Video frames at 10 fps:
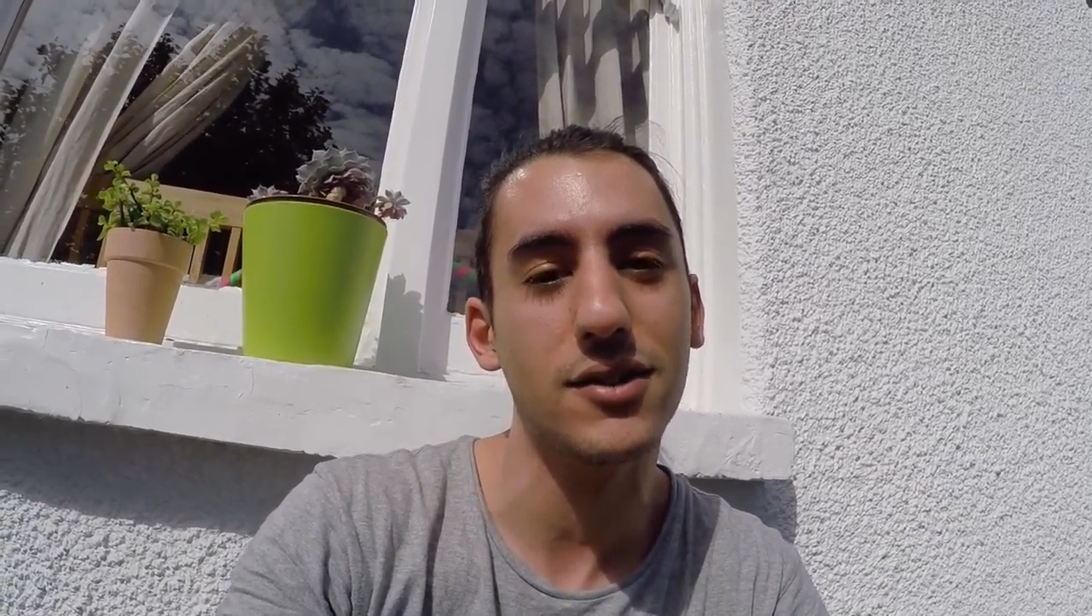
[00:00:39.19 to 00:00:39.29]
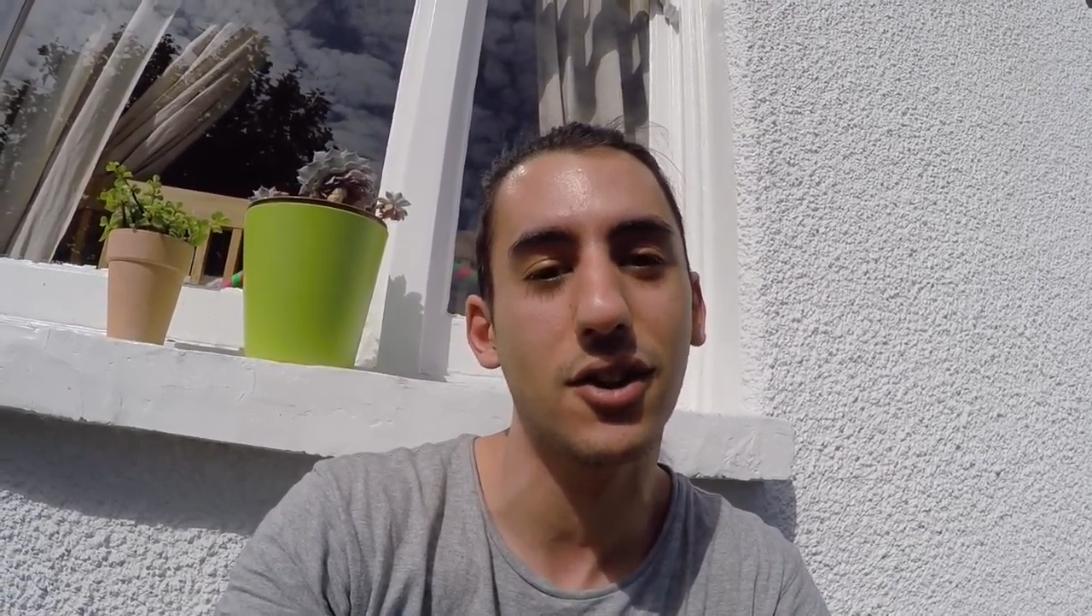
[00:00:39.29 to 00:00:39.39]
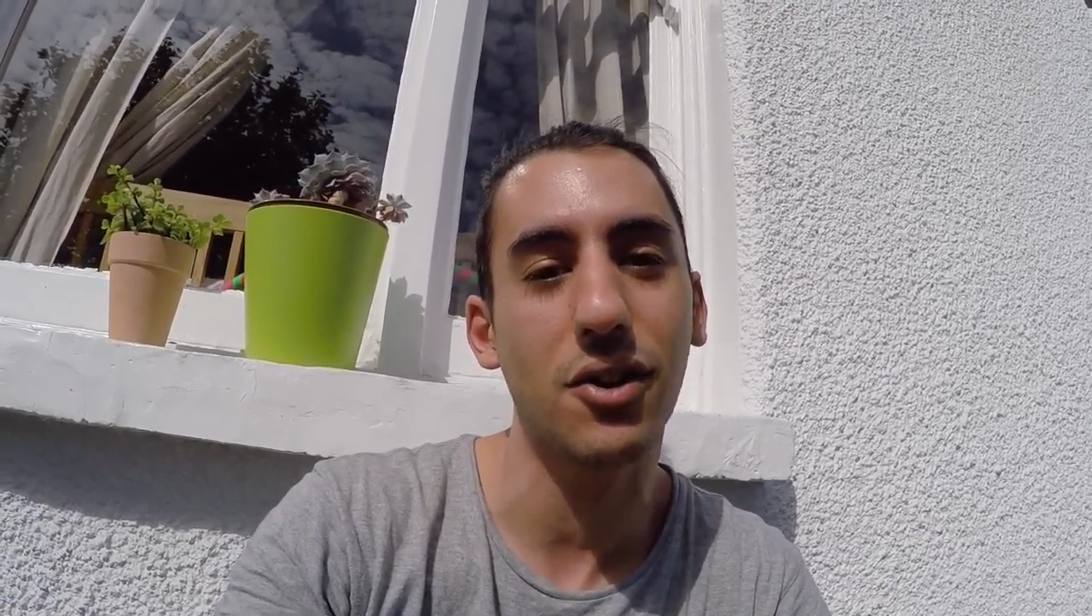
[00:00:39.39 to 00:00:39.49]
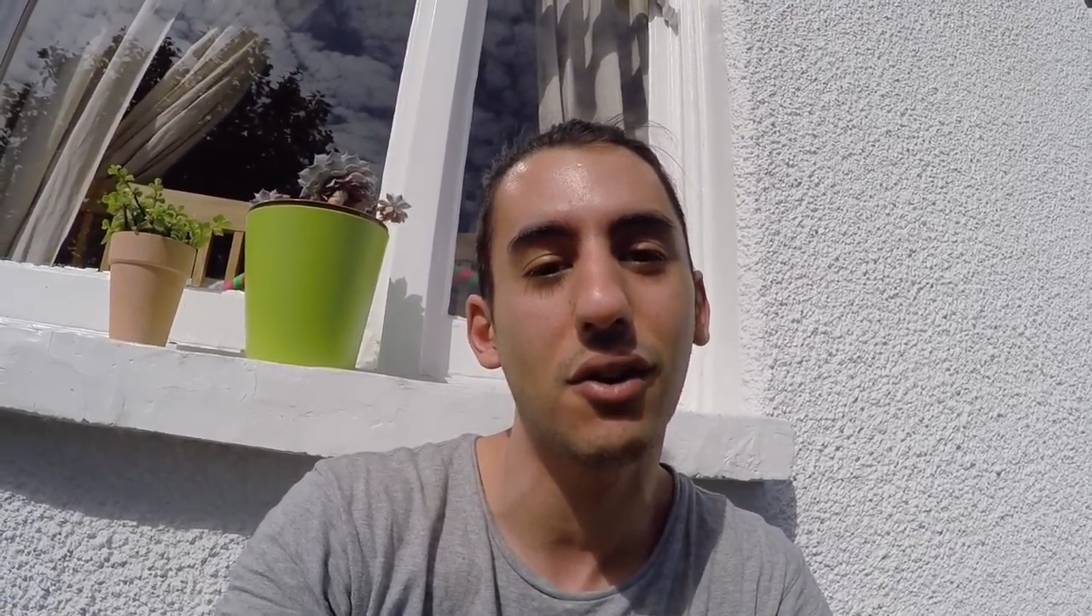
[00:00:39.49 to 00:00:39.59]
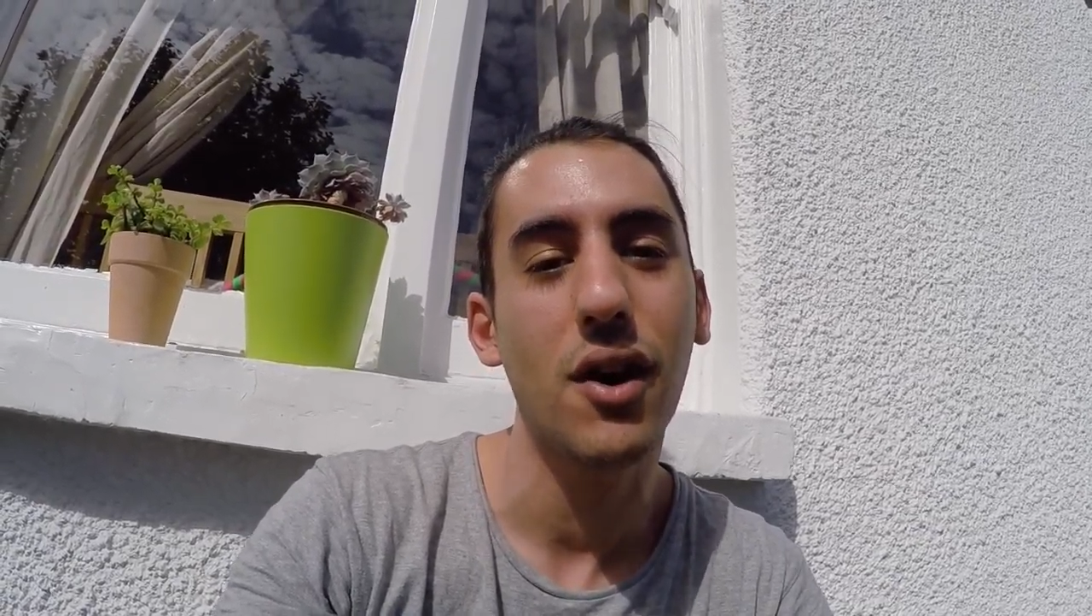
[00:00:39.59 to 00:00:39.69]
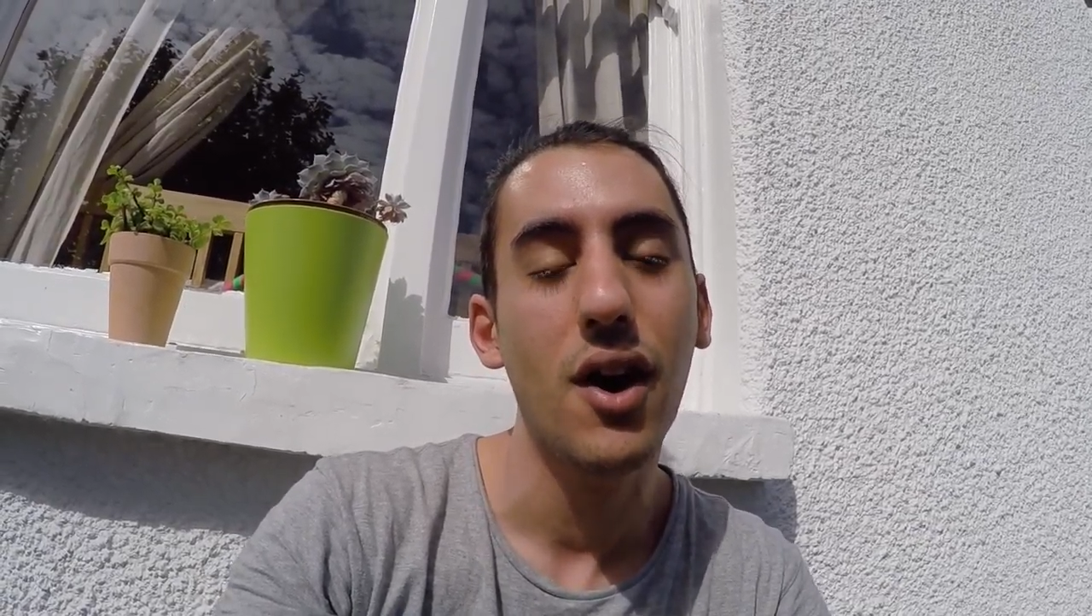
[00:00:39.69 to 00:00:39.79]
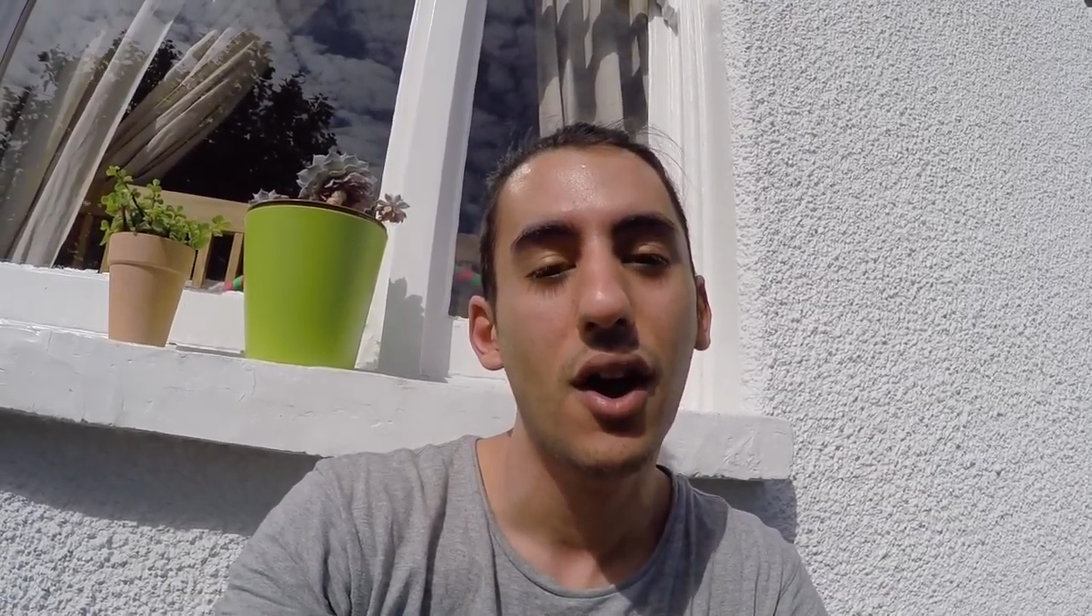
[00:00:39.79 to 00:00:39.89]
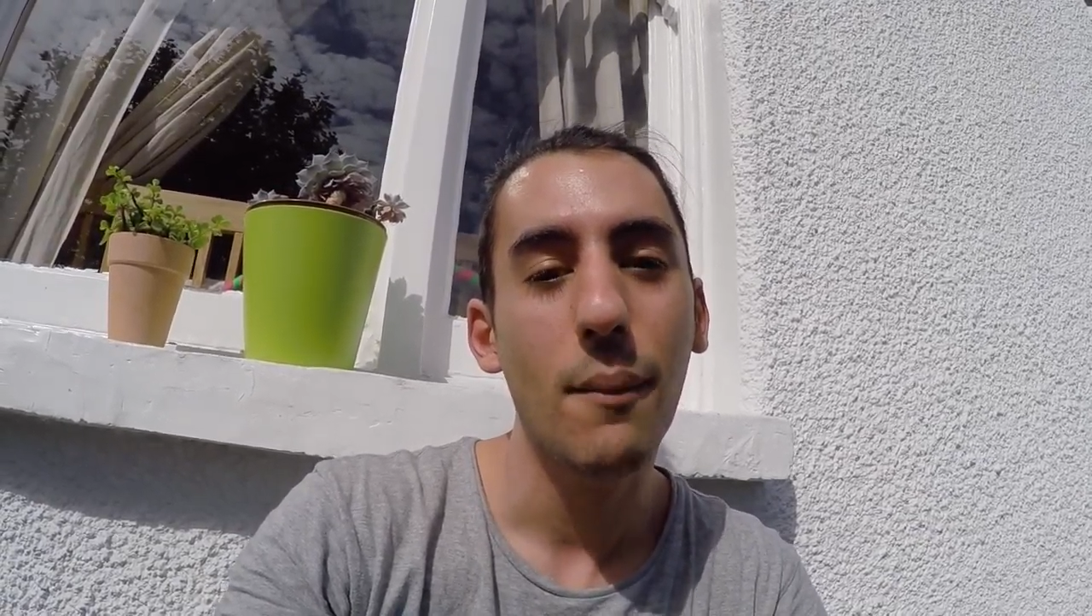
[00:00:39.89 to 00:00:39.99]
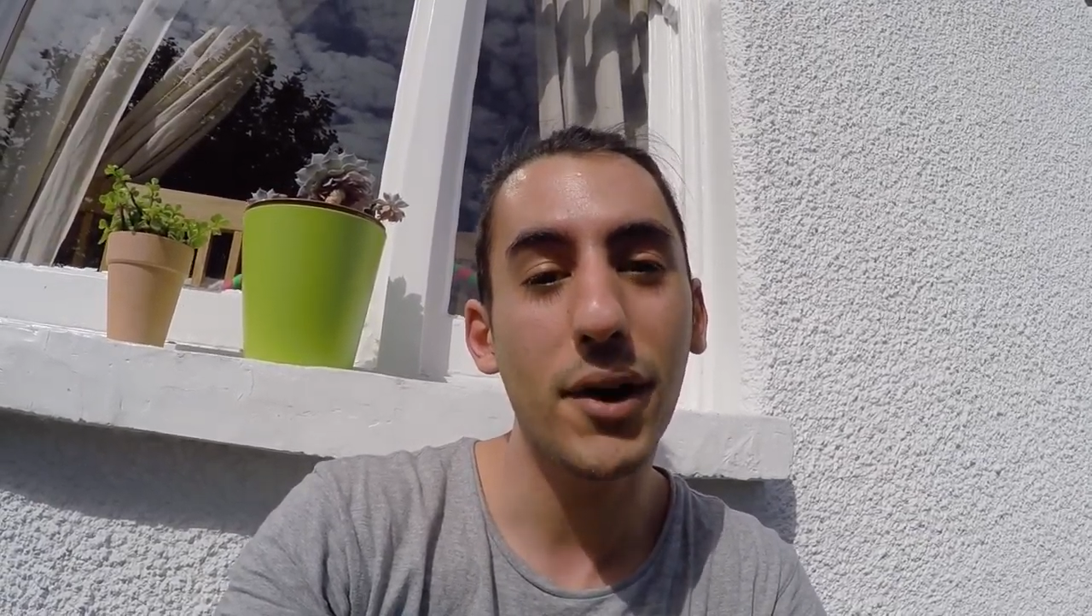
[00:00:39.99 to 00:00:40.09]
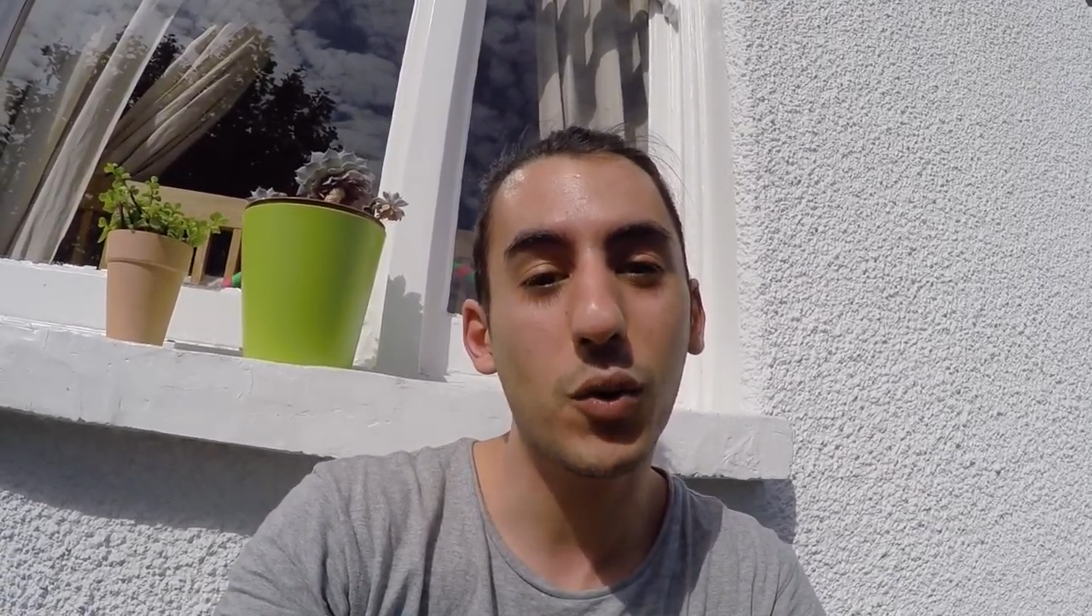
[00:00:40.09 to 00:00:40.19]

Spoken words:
So been